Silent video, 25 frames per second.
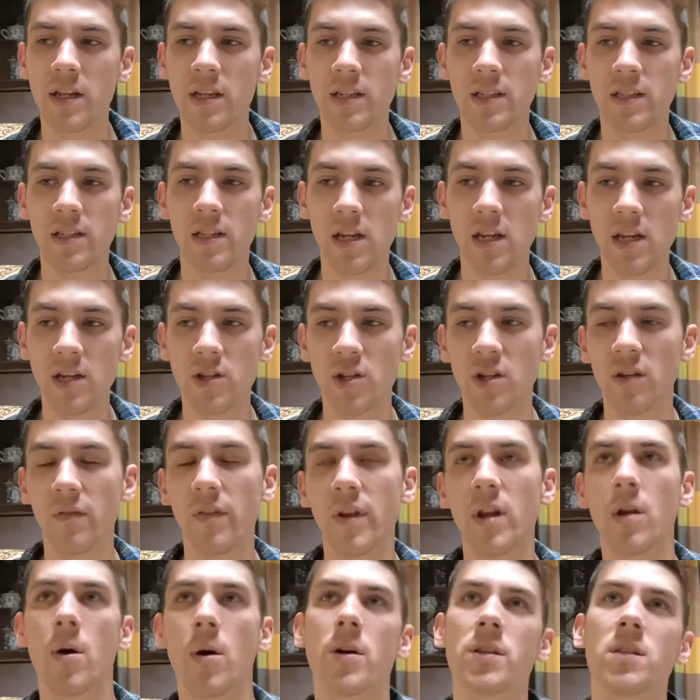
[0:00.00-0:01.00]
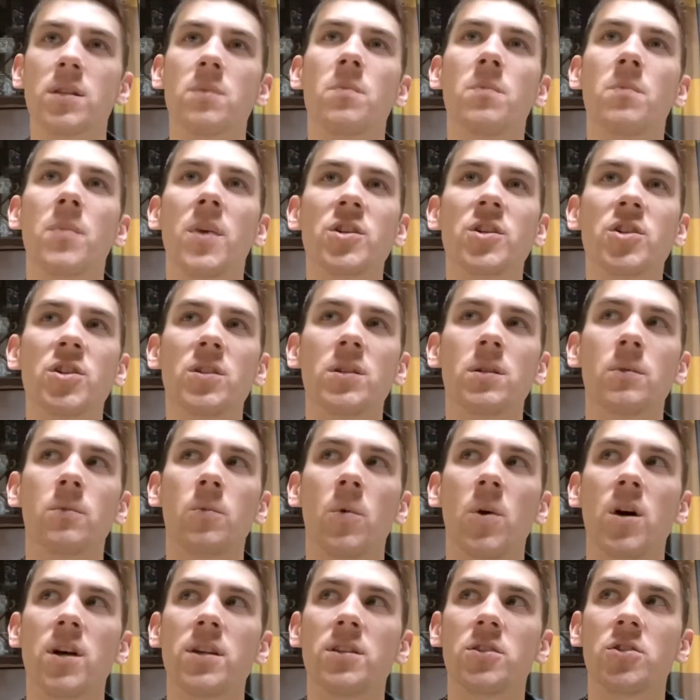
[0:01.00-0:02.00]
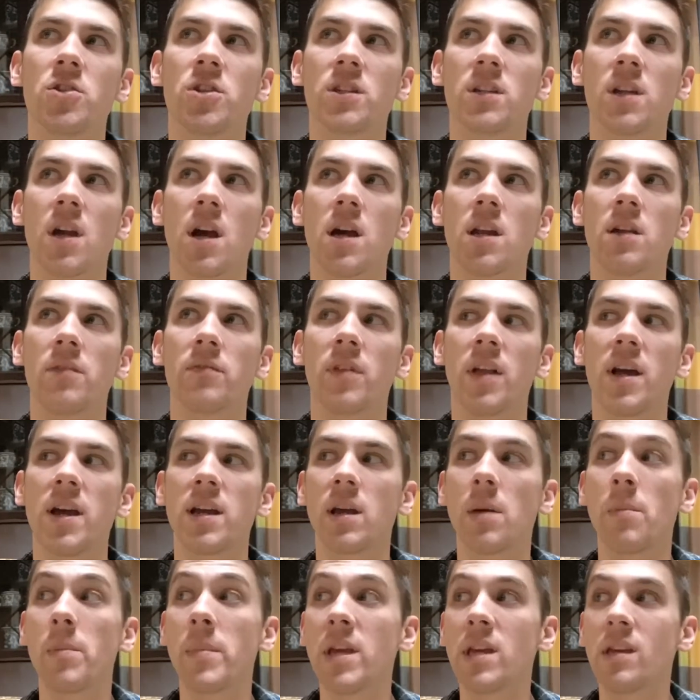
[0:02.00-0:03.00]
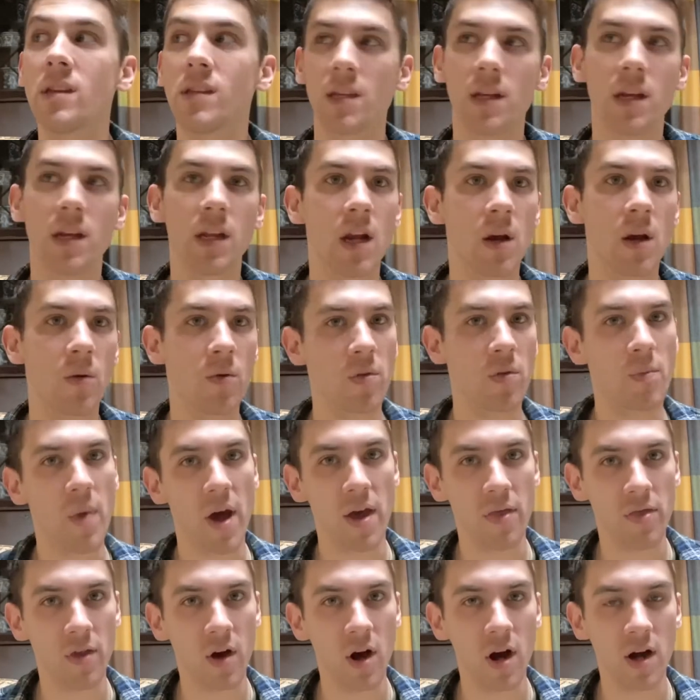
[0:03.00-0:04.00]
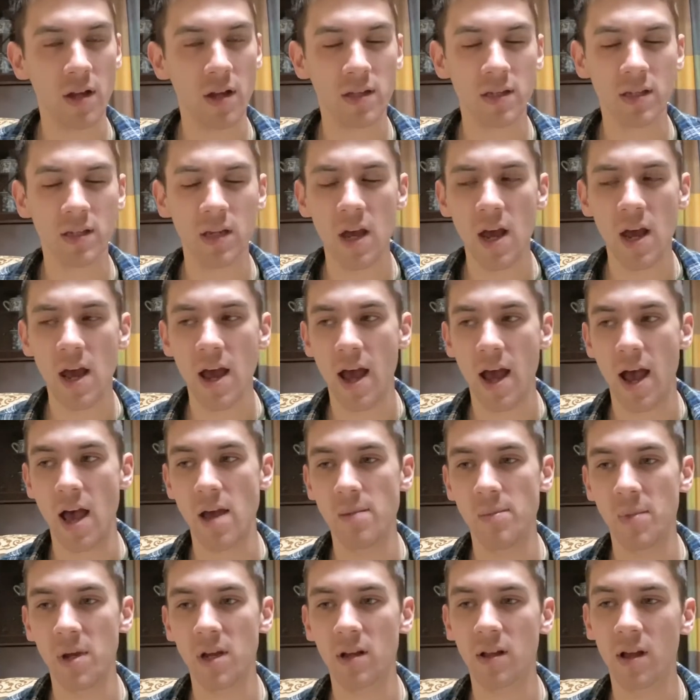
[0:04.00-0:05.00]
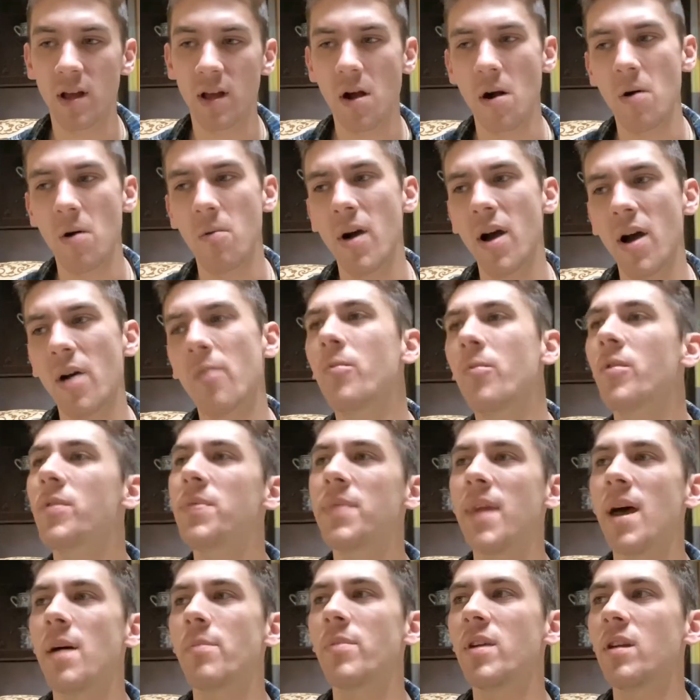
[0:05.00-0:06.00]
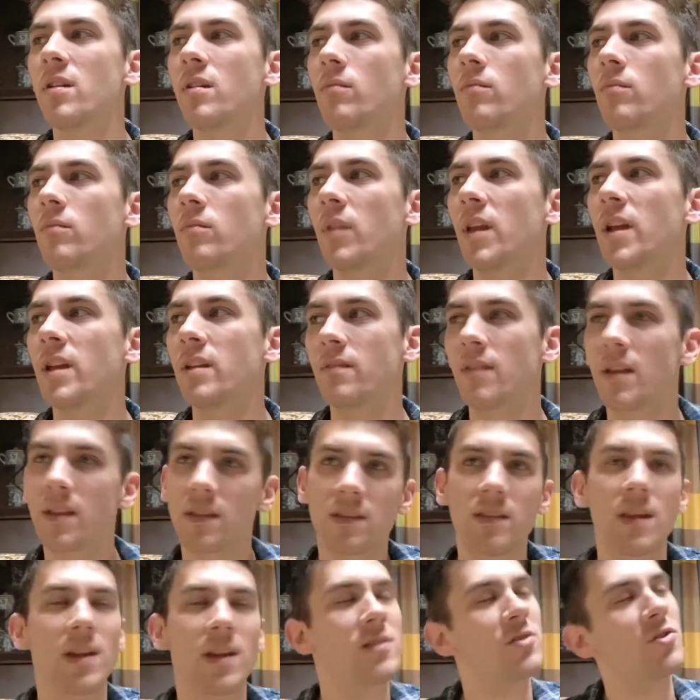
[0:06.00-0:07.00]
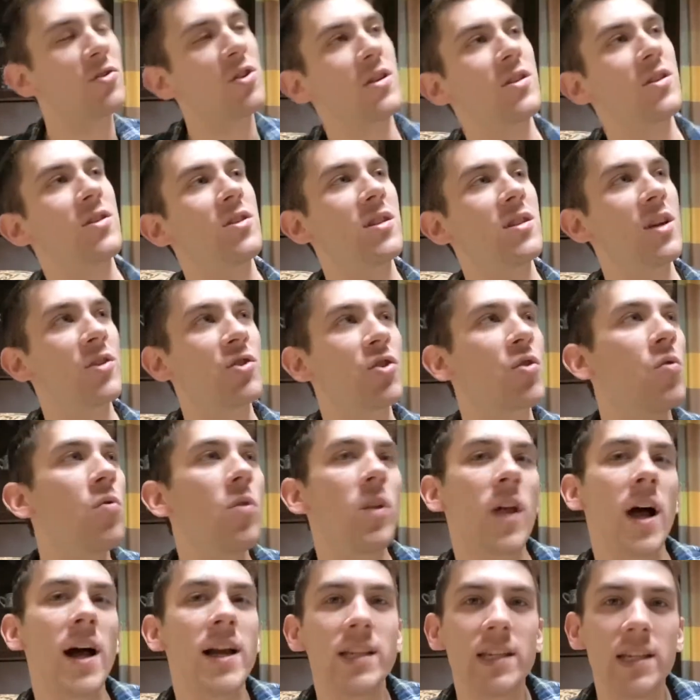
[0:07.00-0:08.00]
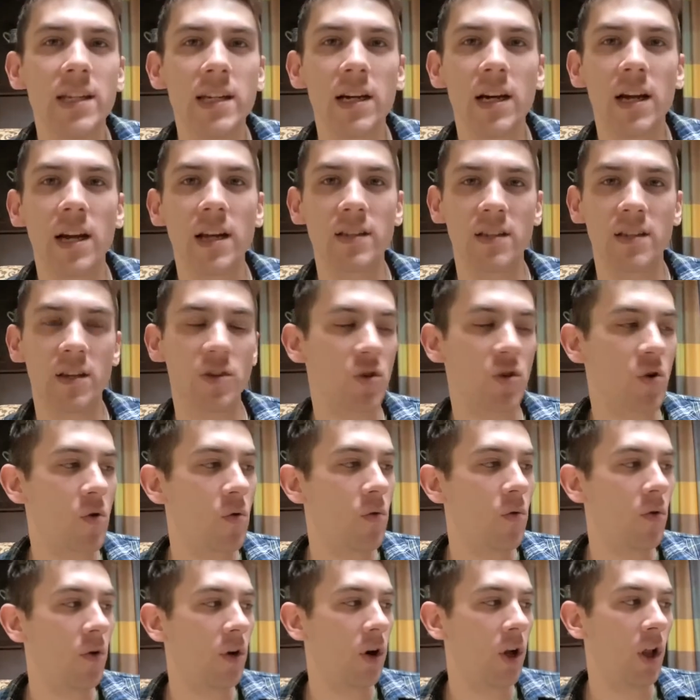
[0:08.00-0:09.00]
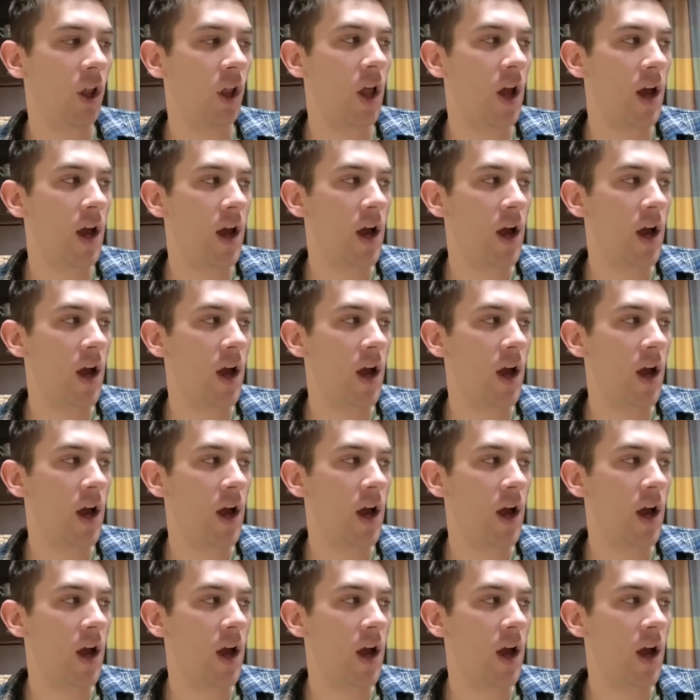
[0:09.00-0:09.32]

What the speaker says: teaching video as much as it was just kind of like me sitting here with my thoughts and being like, oh wow, wouldn't that be, like, that's just such a cool idea and such a cool